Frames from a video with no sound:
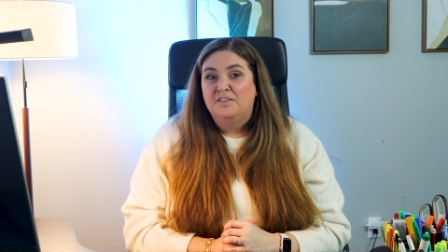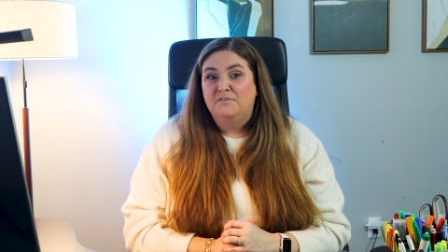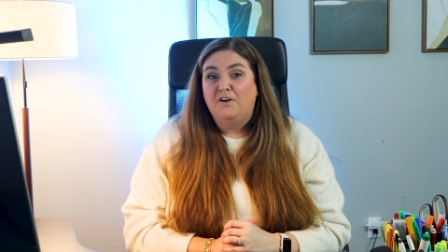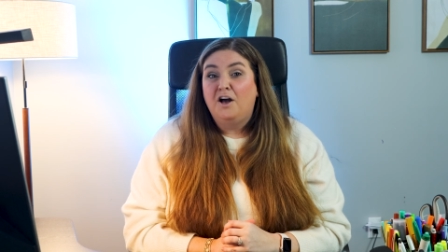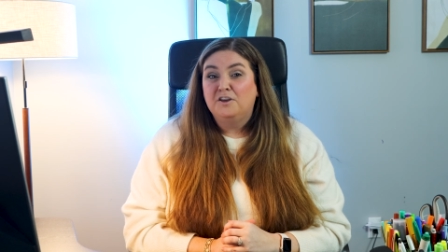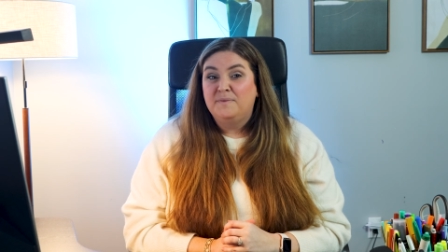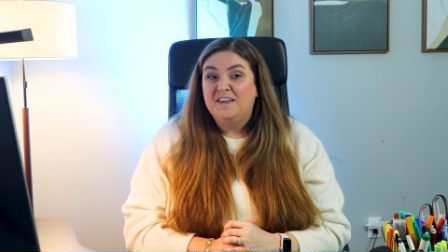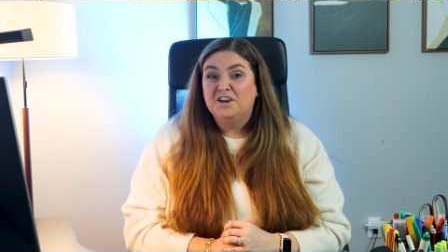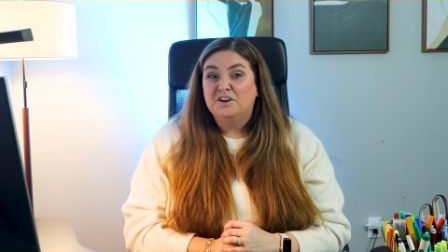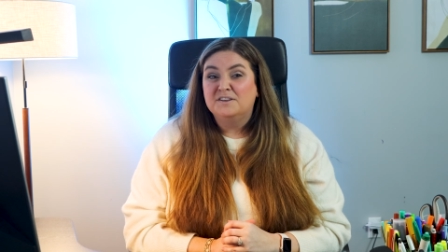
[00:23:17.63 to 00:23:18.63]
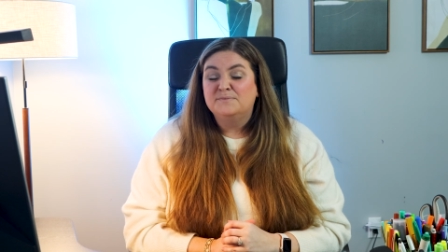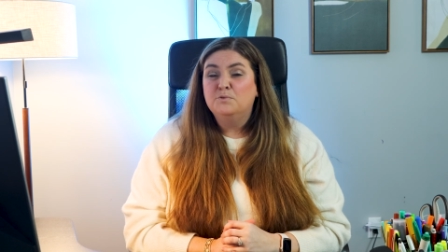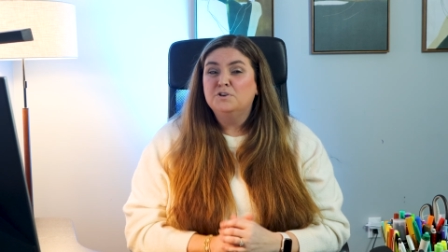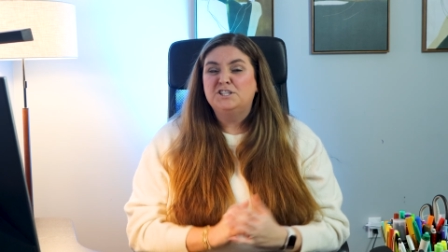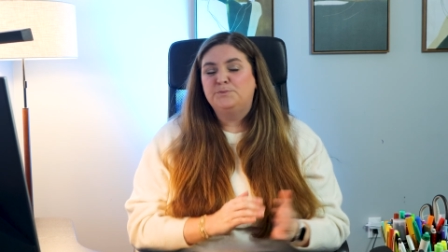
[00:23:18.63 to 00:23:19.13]
The volume here is
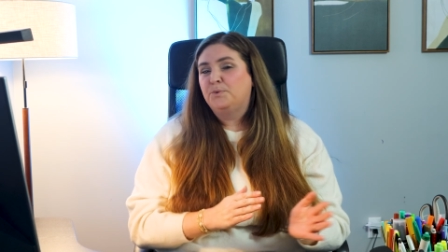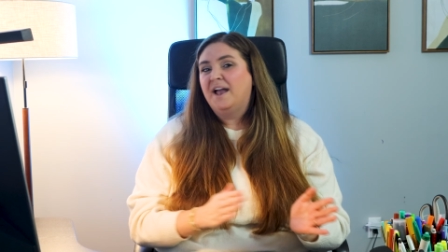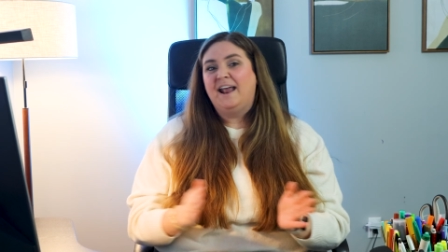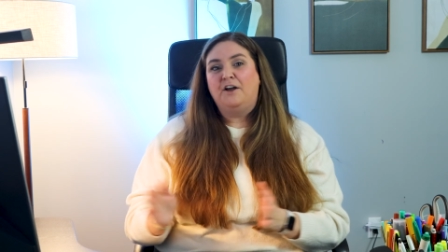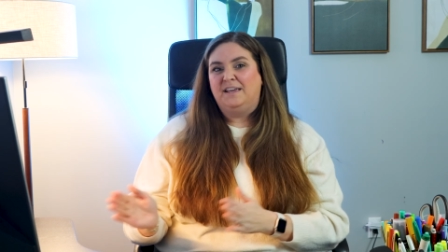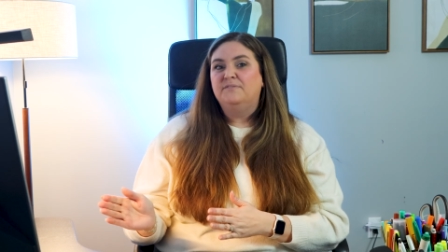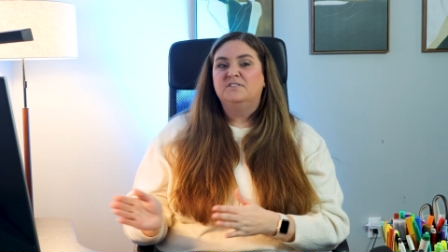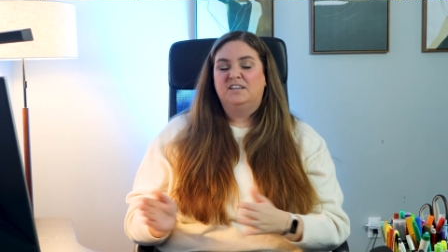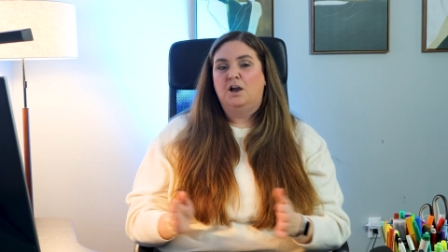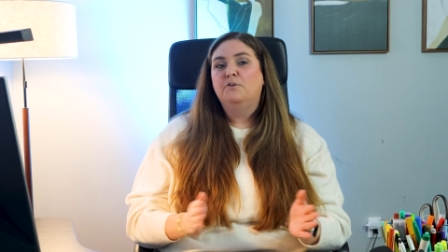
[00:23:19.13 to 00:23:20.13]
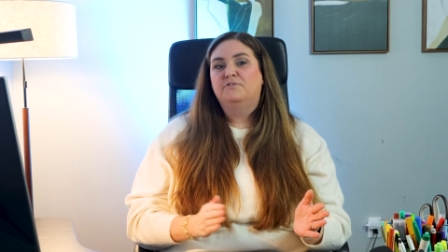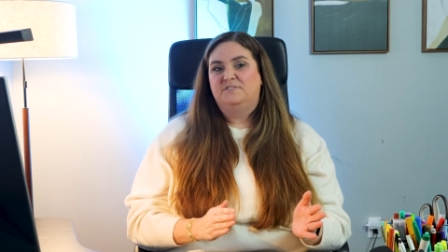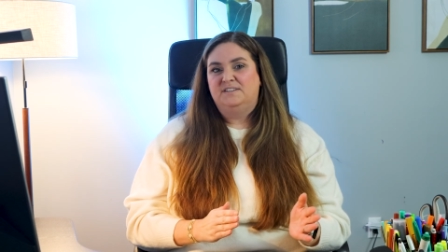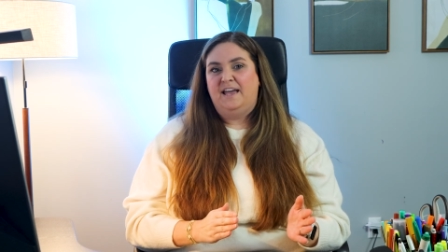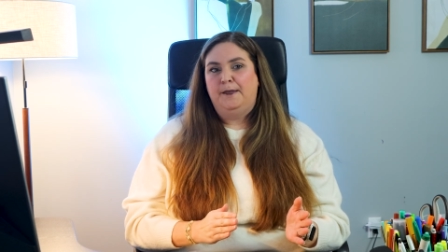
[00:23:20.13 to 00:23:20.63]
more spread out evenly over
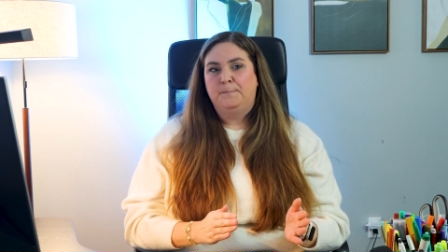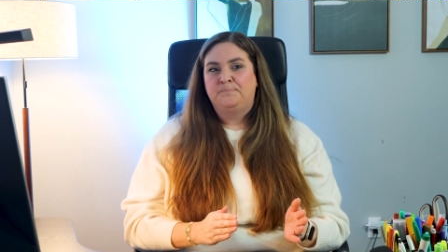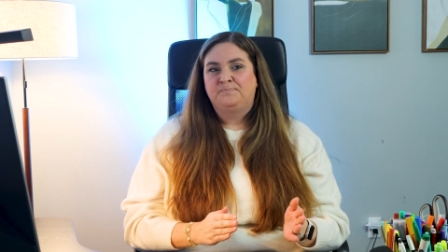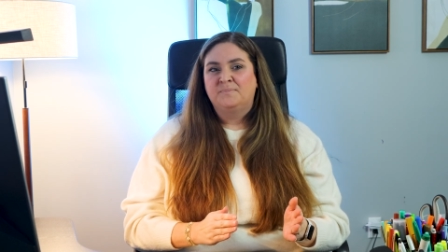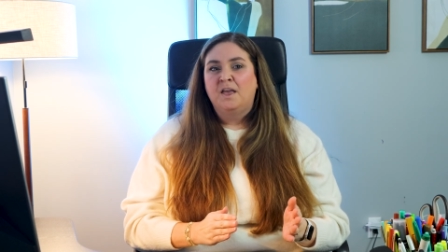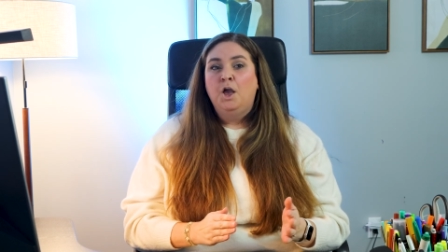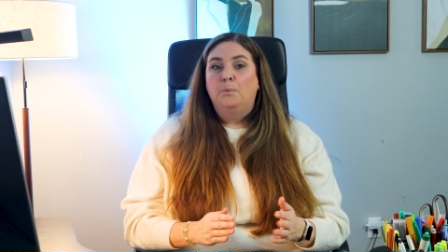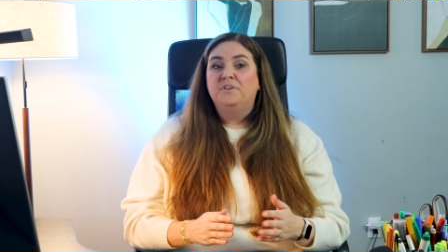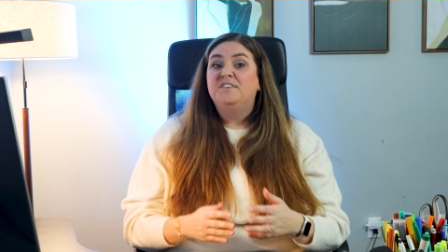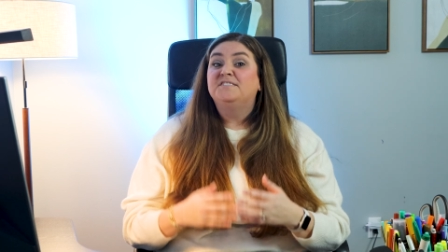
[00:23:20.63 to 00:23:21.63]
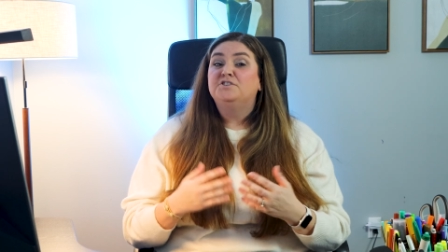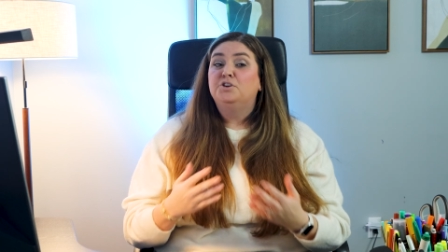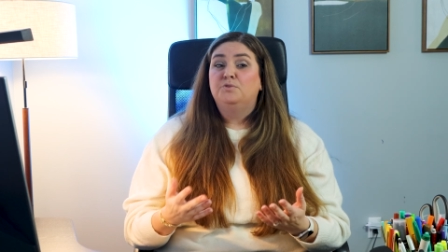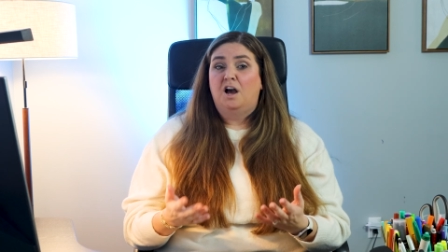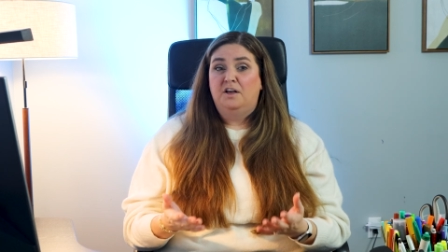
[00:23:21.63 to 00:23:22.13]
the day. With this
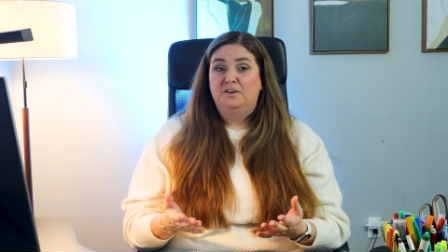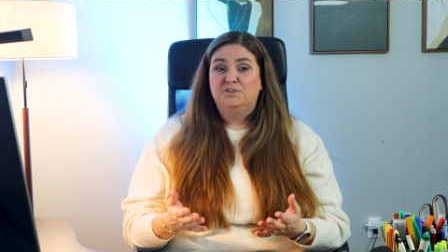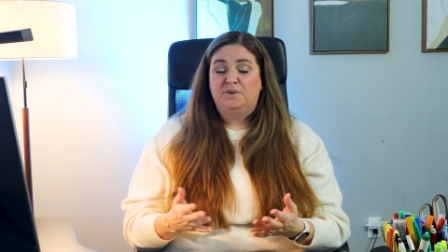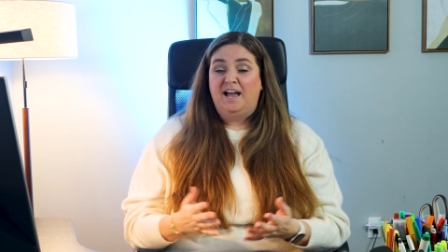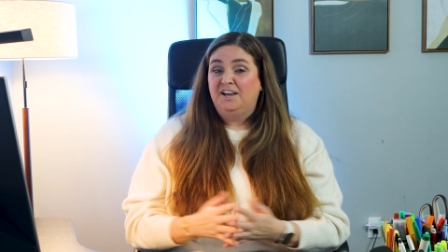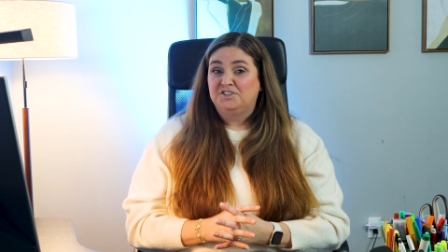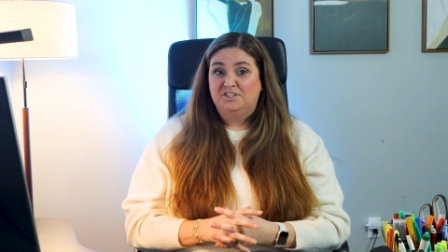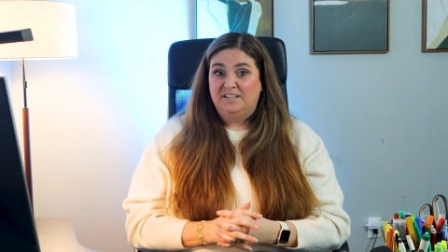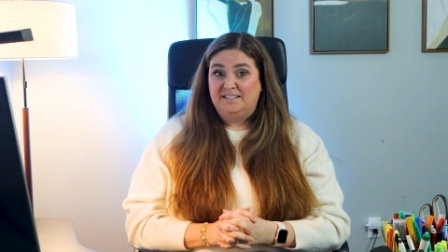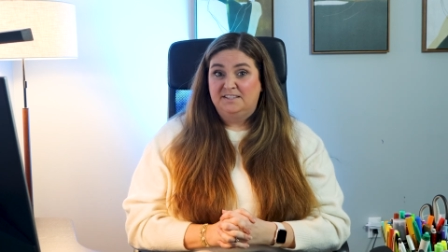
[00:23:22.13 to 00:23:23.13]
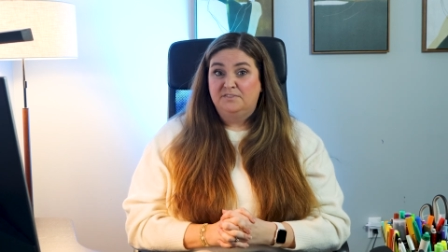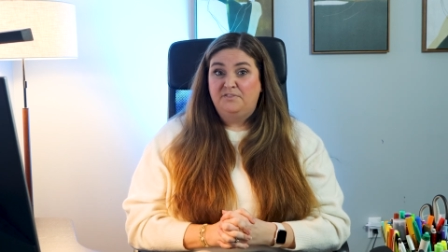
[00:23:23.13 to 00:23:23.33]
new knowledge, we actually did the